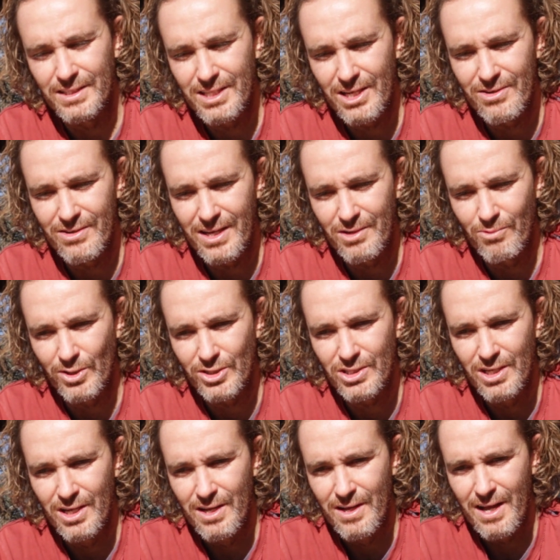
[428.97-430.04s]
So
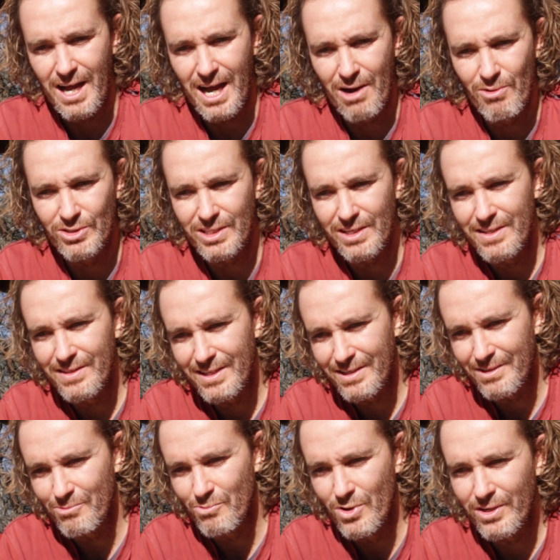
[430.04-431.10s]
I was
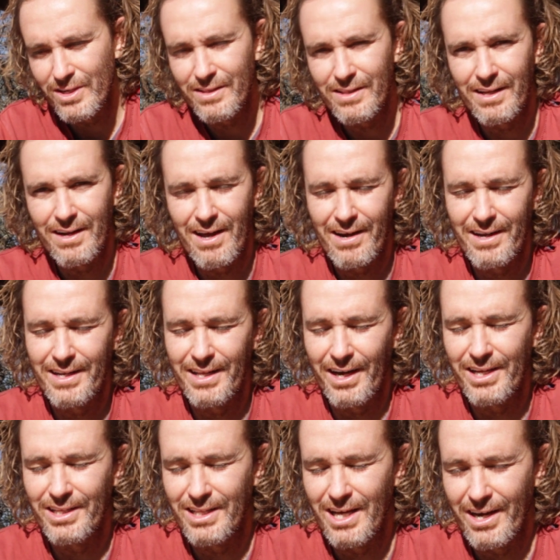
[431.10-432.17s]
working the
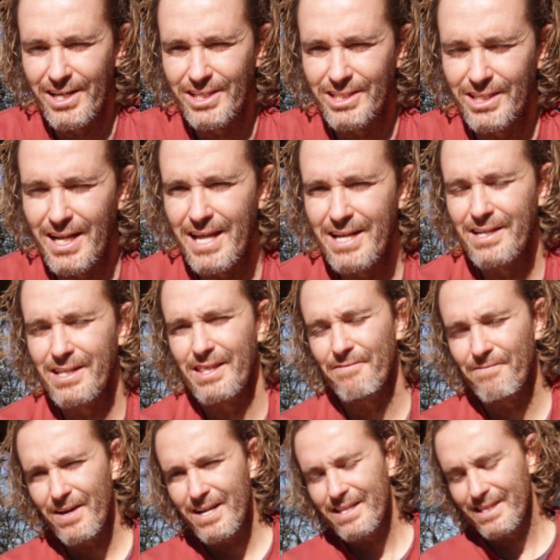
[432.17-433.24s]
right direction. And the
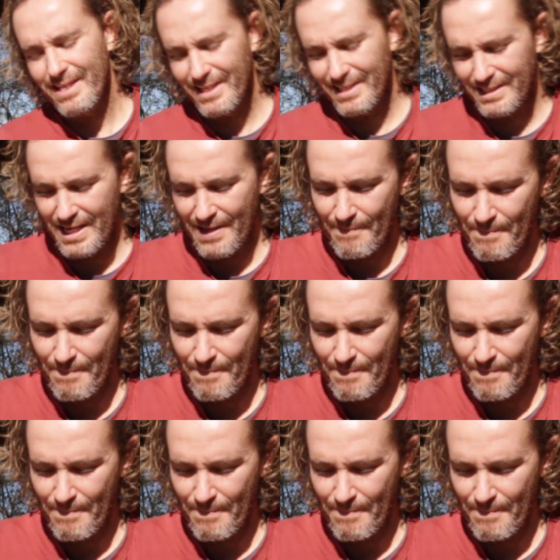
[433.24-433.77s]
funny thing is,